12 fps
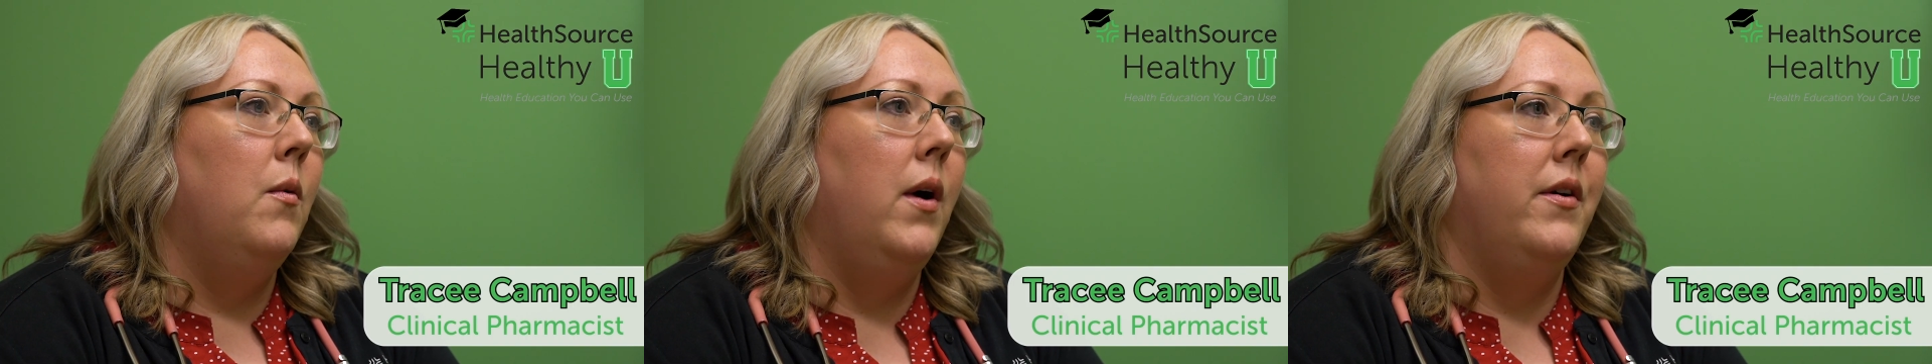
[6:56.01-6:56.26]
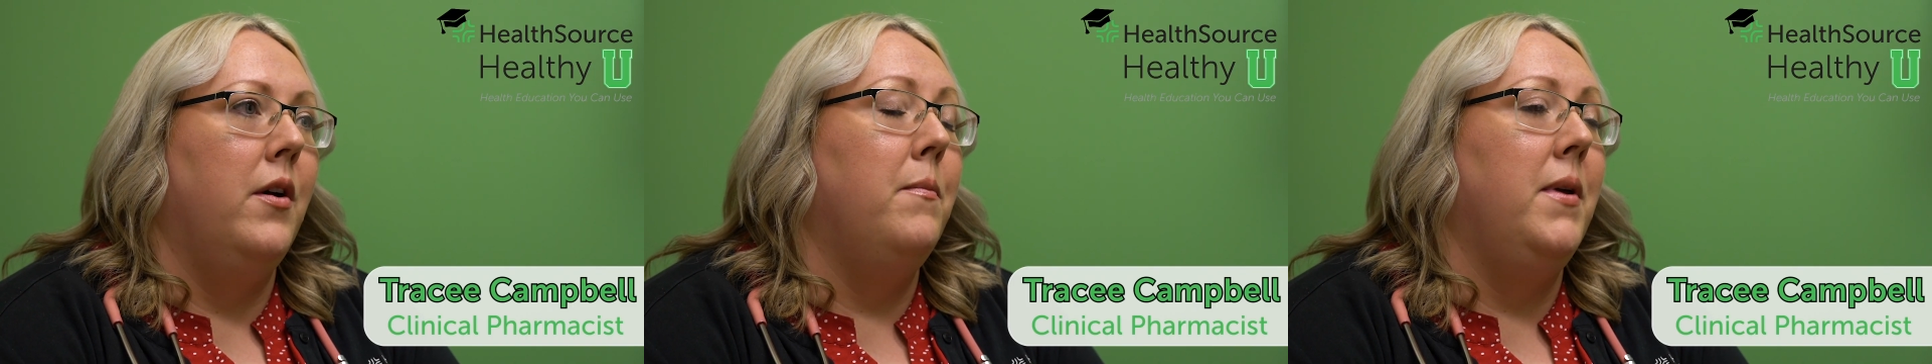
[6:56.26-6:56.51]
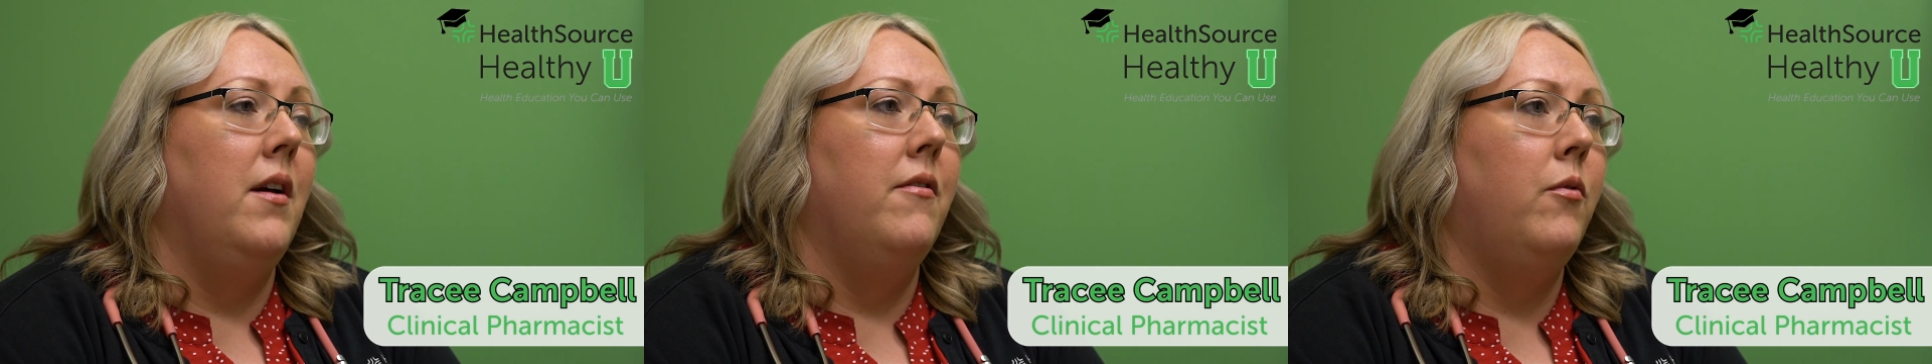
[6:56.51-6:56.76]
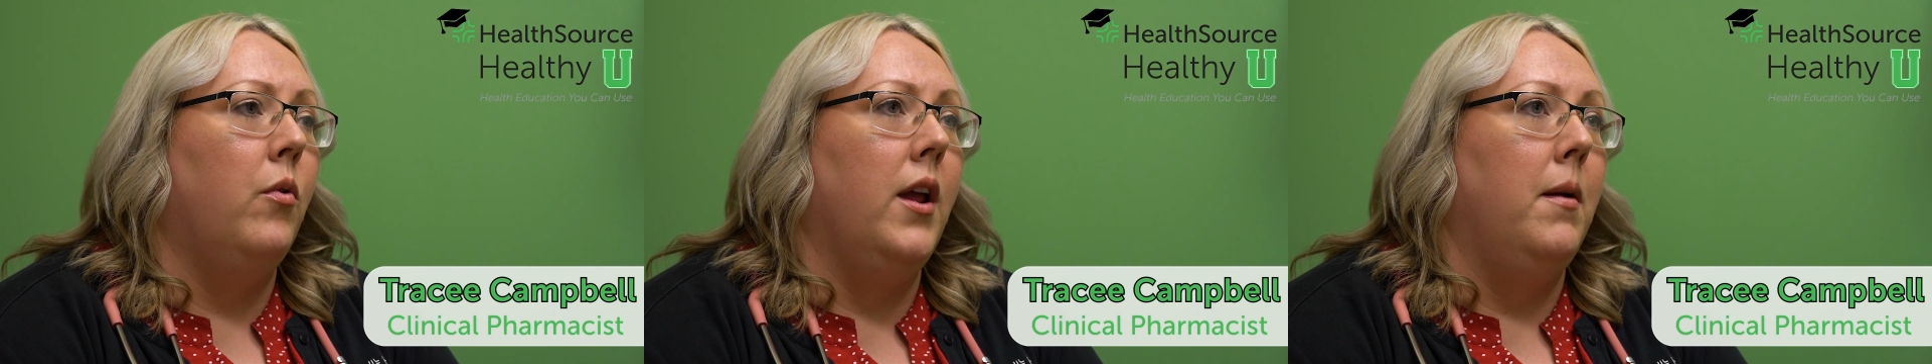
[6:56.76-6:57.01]
whether it be
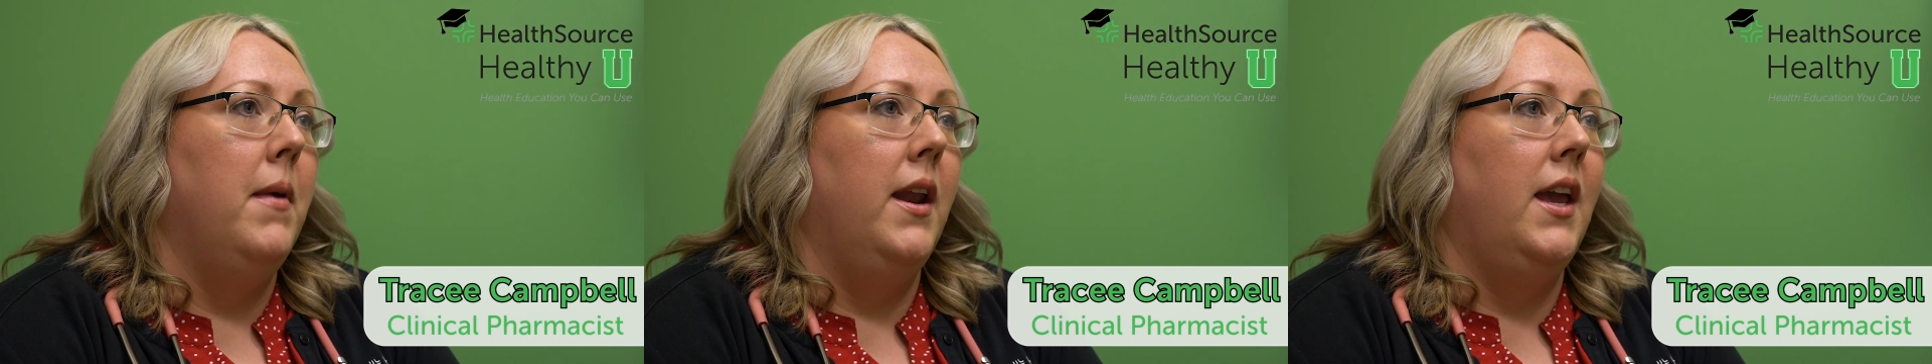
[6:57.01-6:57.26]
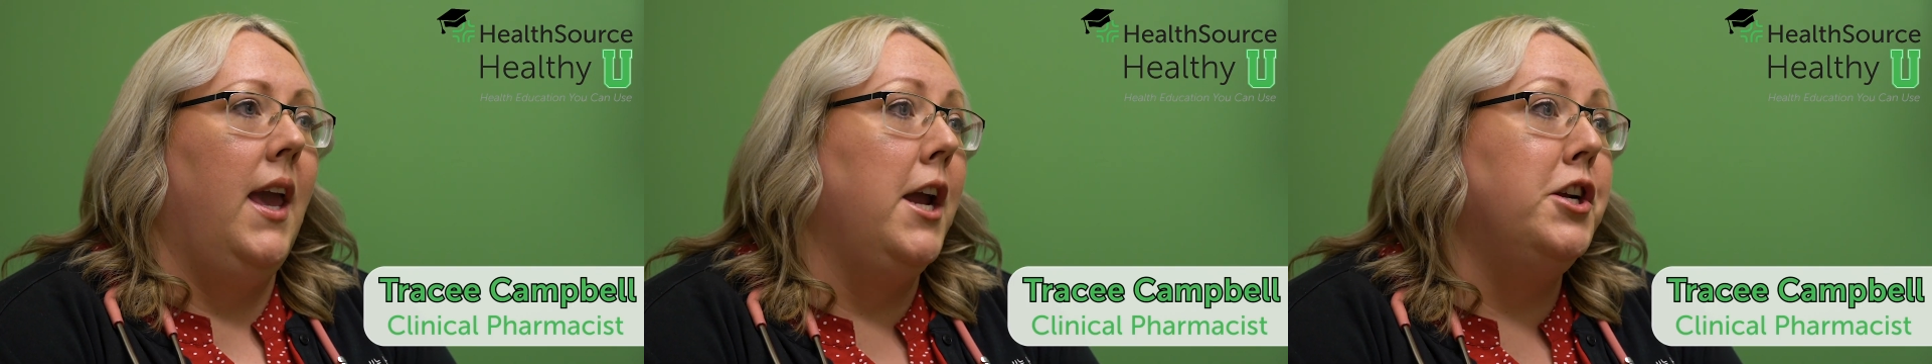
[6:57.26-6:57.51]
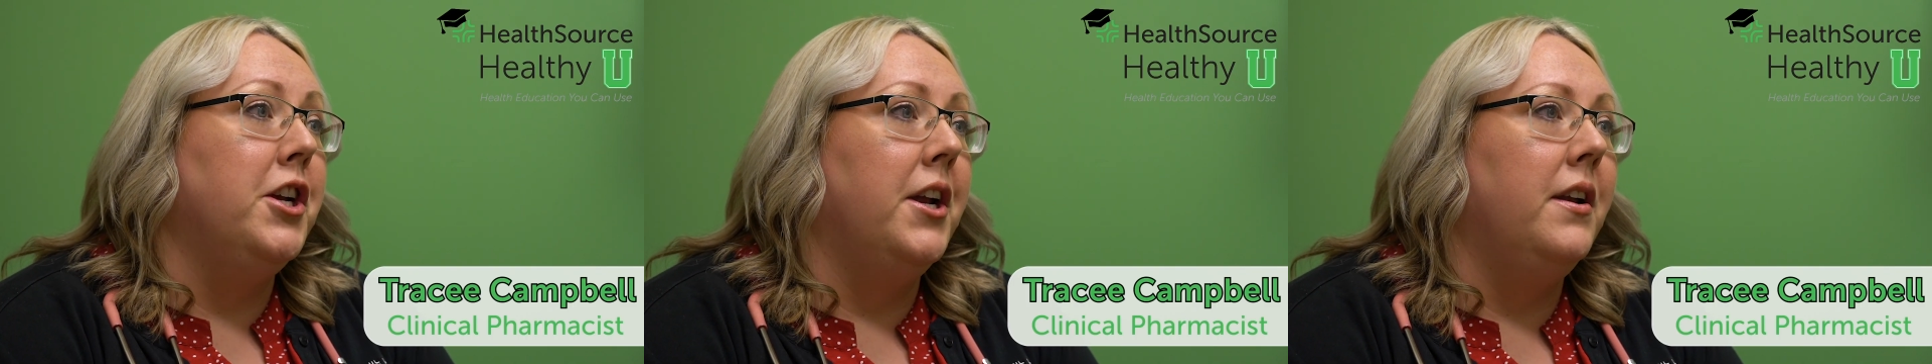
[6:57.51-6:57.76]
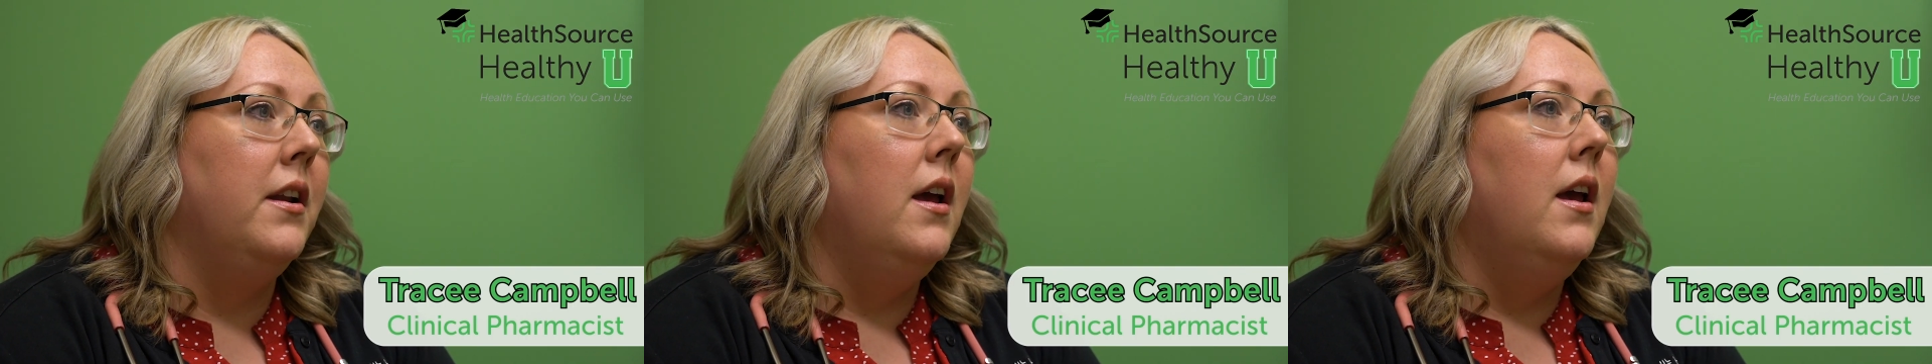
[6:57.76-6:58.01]
affording
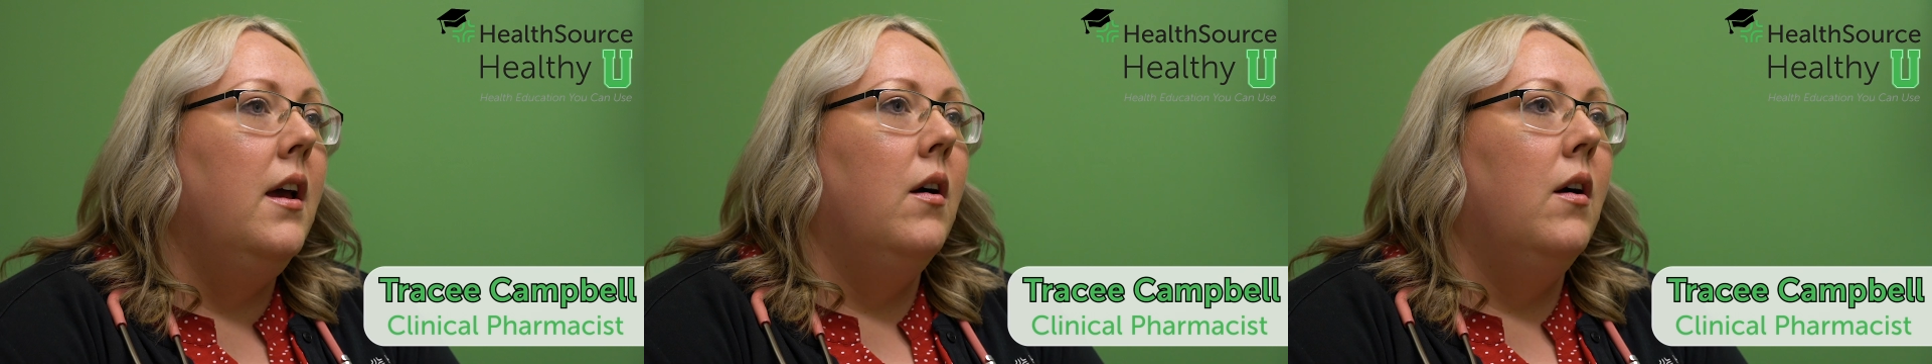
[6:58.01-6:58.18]
medication